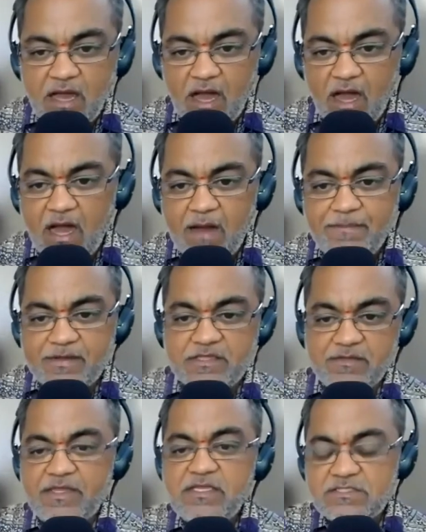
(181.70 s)
Apat
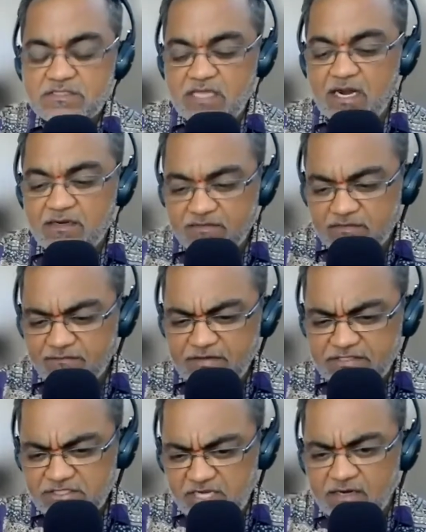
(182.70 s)
means that
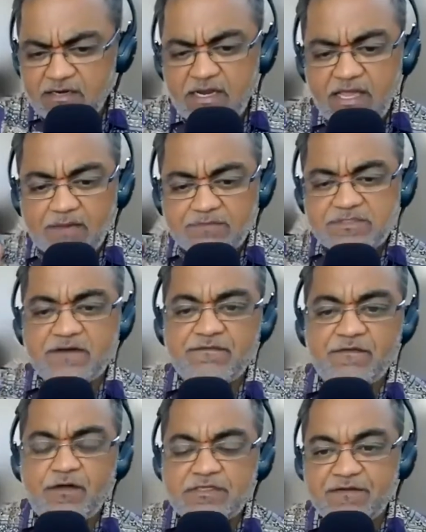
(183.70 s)
which suddenly comes and
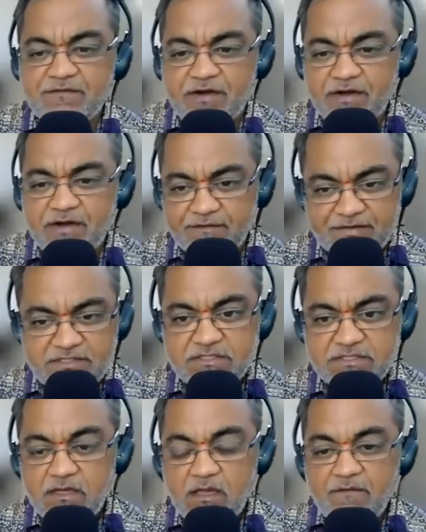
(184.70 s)
falls in front of us
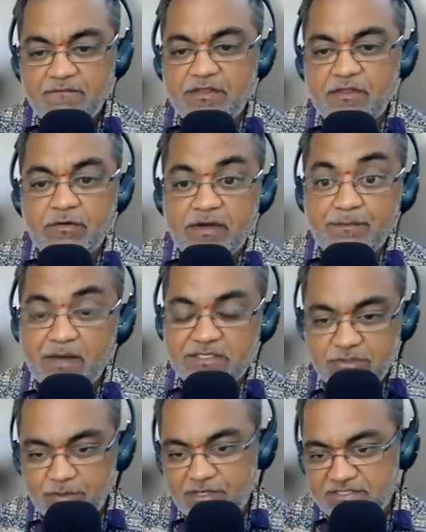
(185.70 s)
without
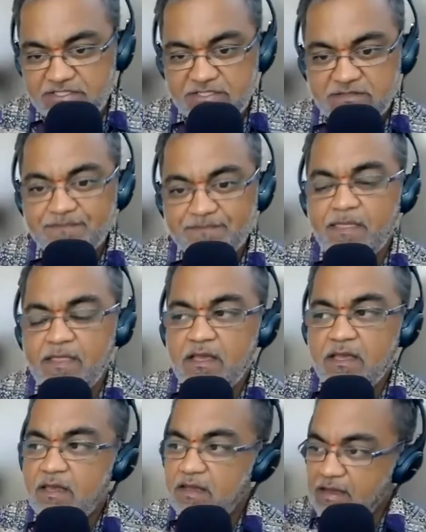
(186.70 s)
much notice.
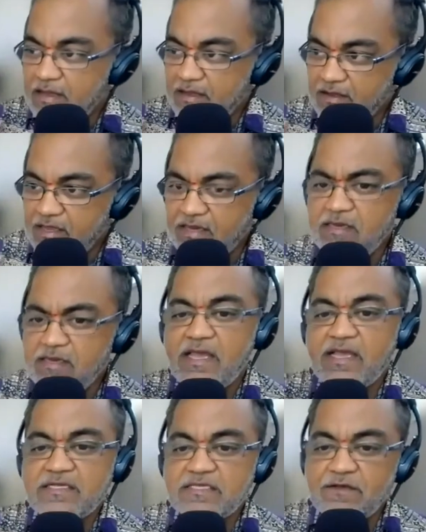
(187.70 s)
In
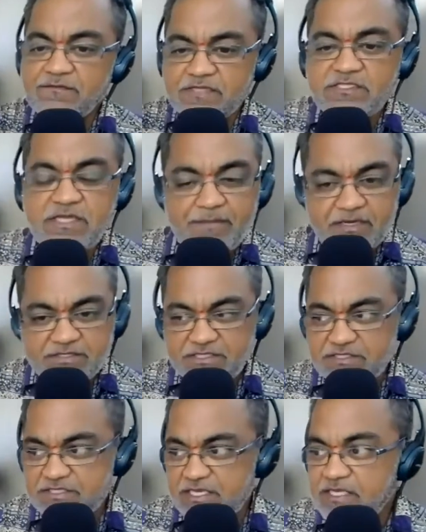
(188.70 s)
case of such
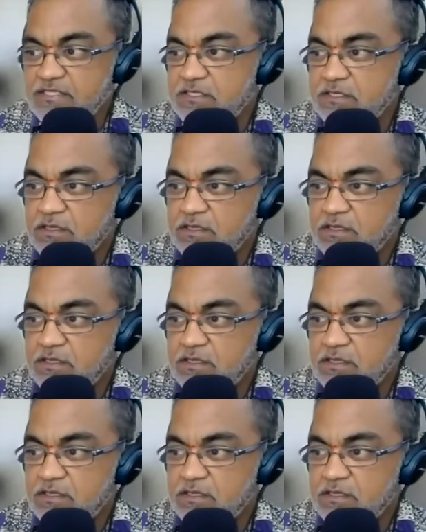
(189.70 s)
emergencies,